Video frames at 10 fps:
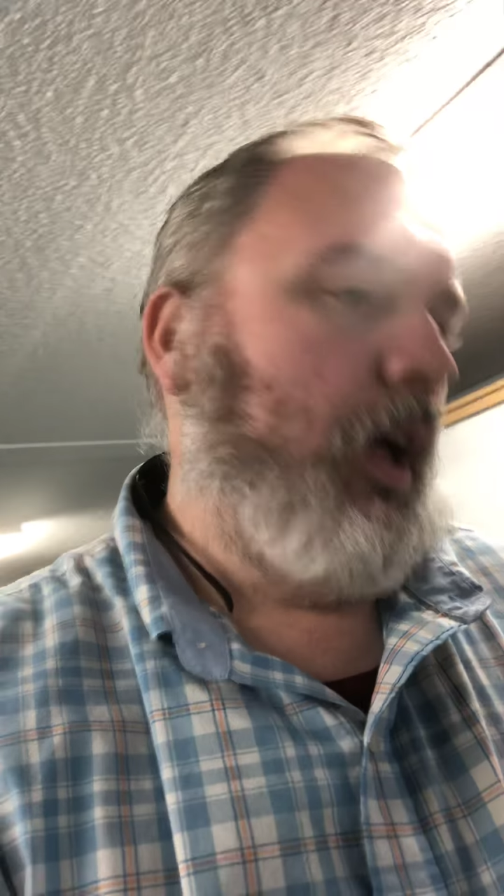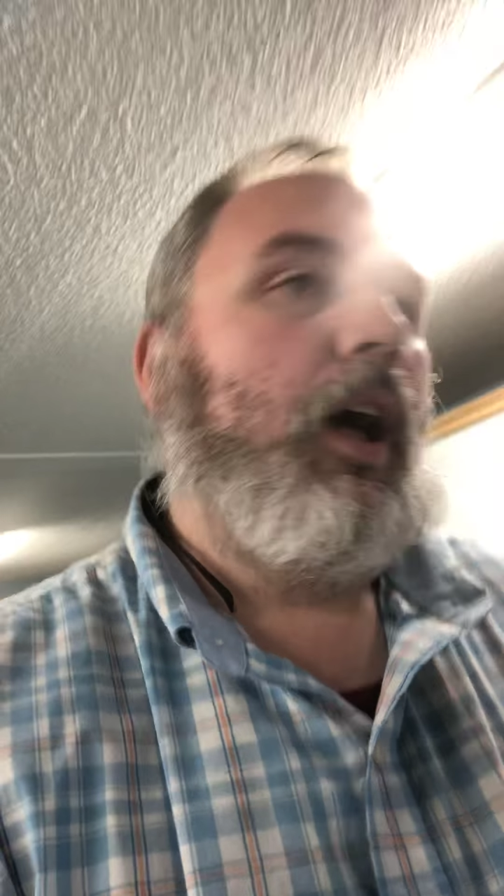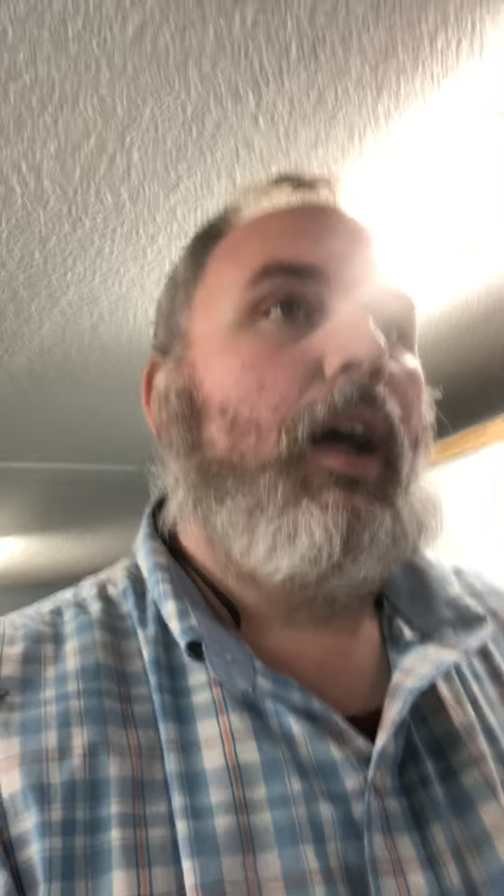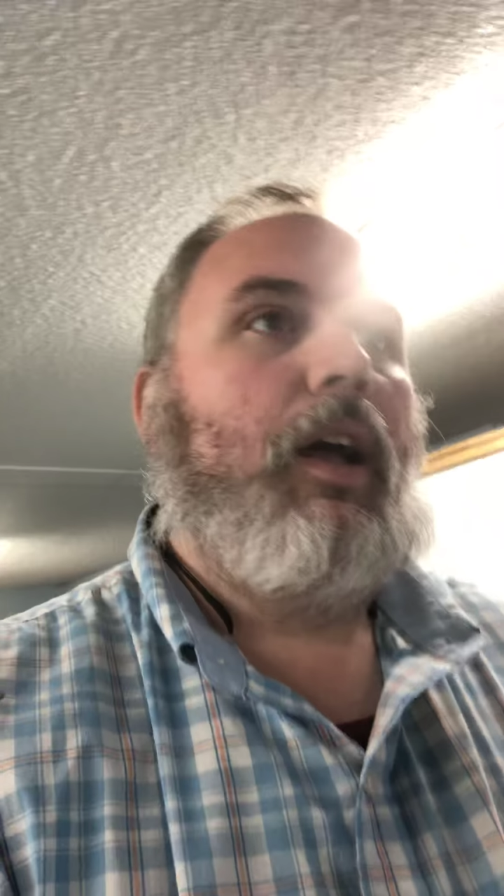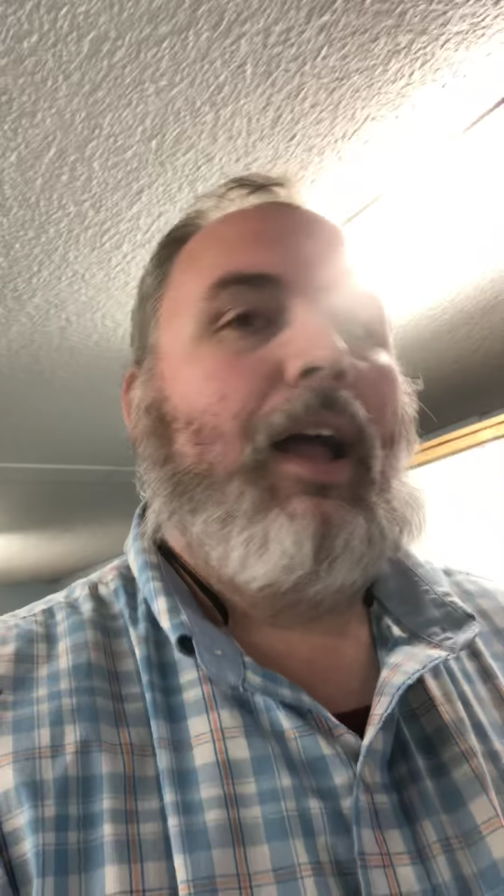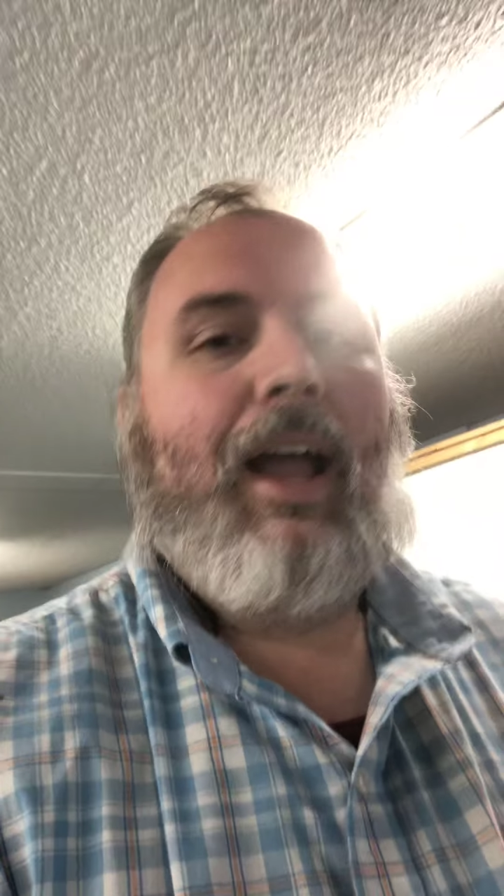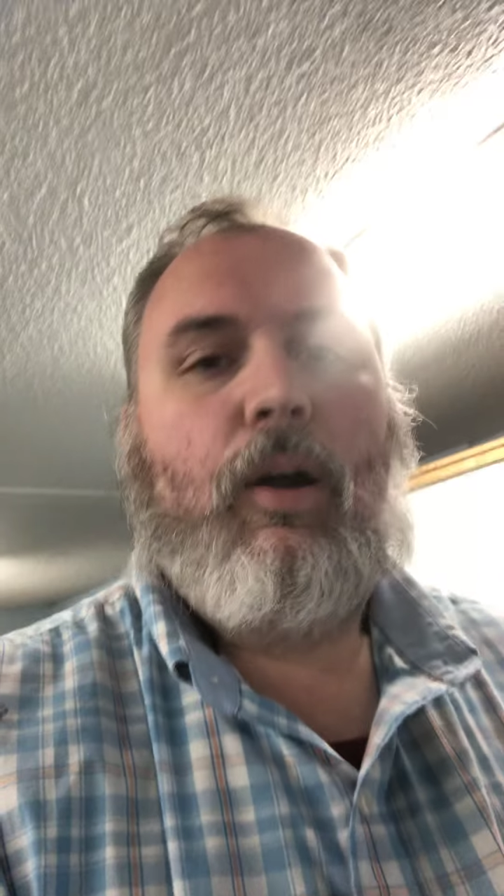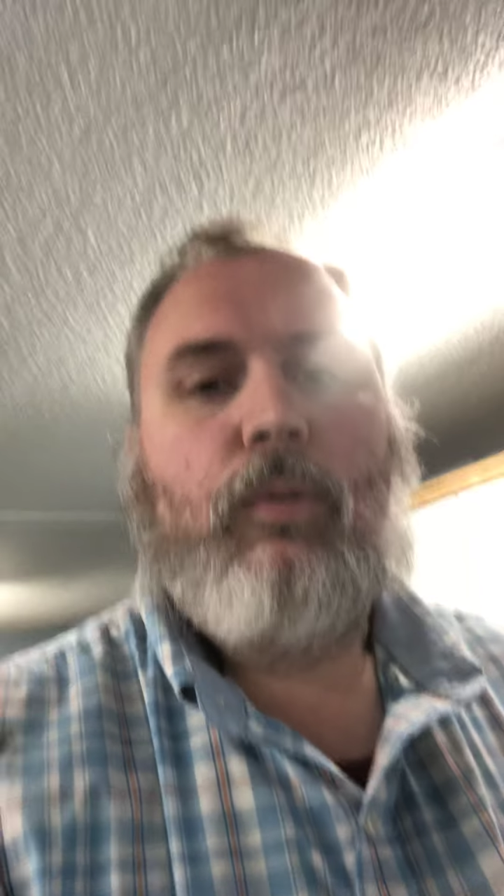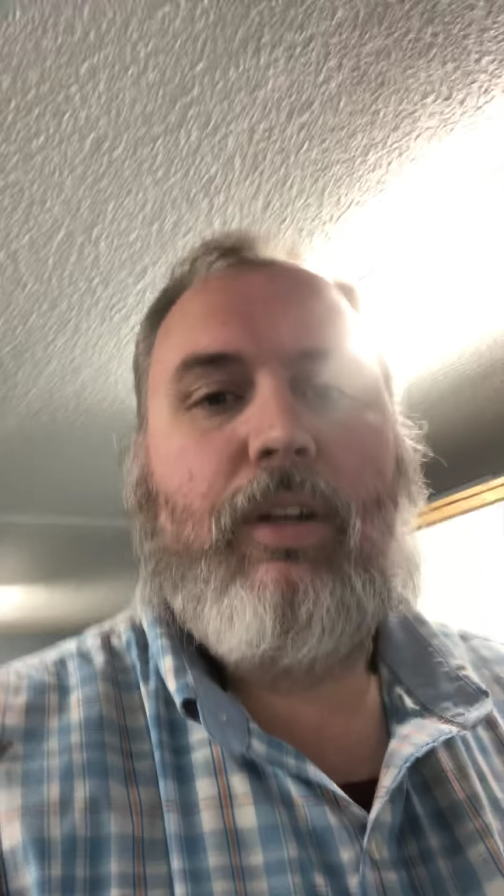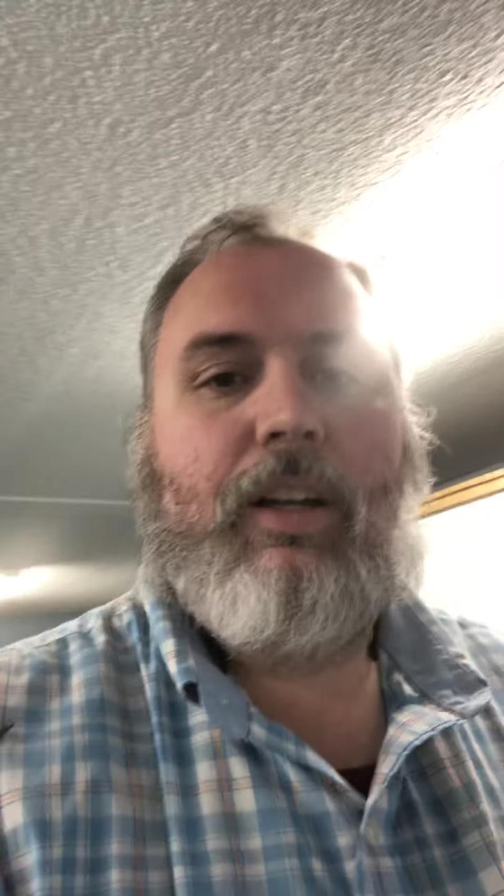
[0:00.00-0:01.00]

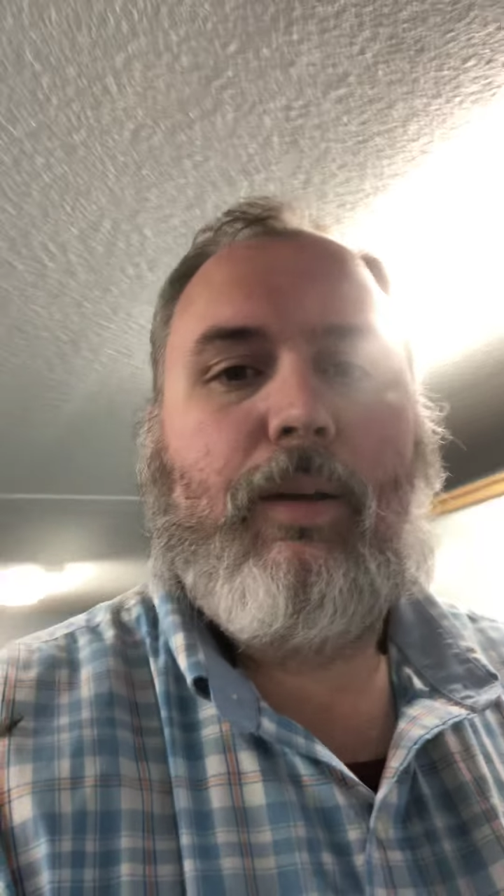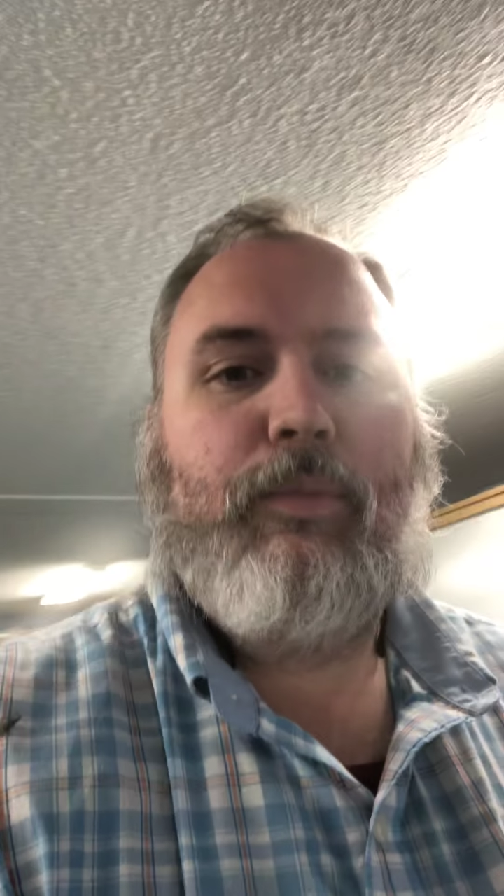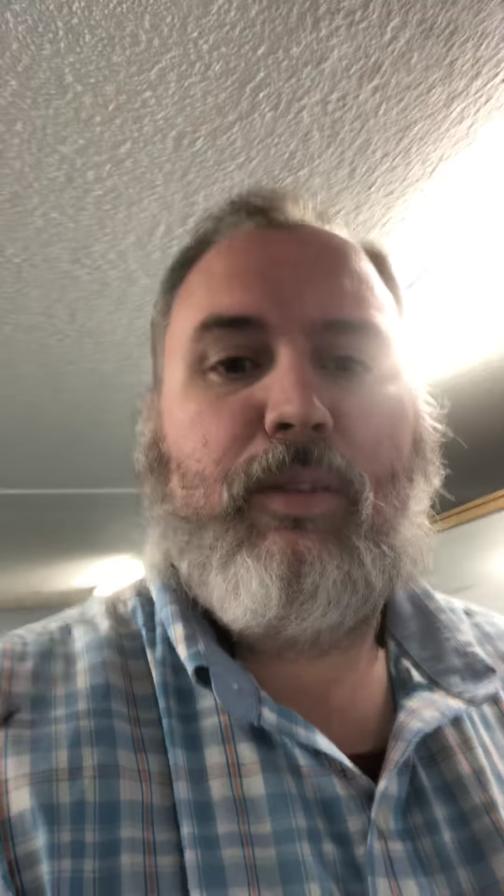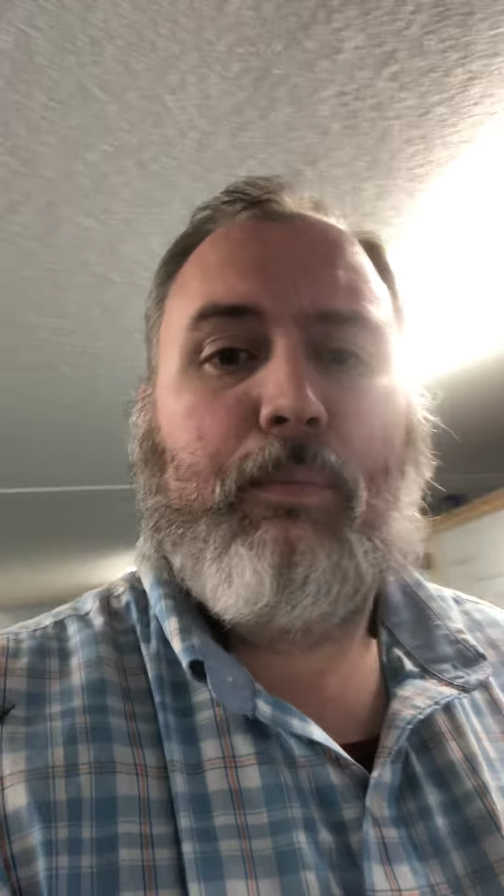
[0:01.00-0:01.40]
outcomes and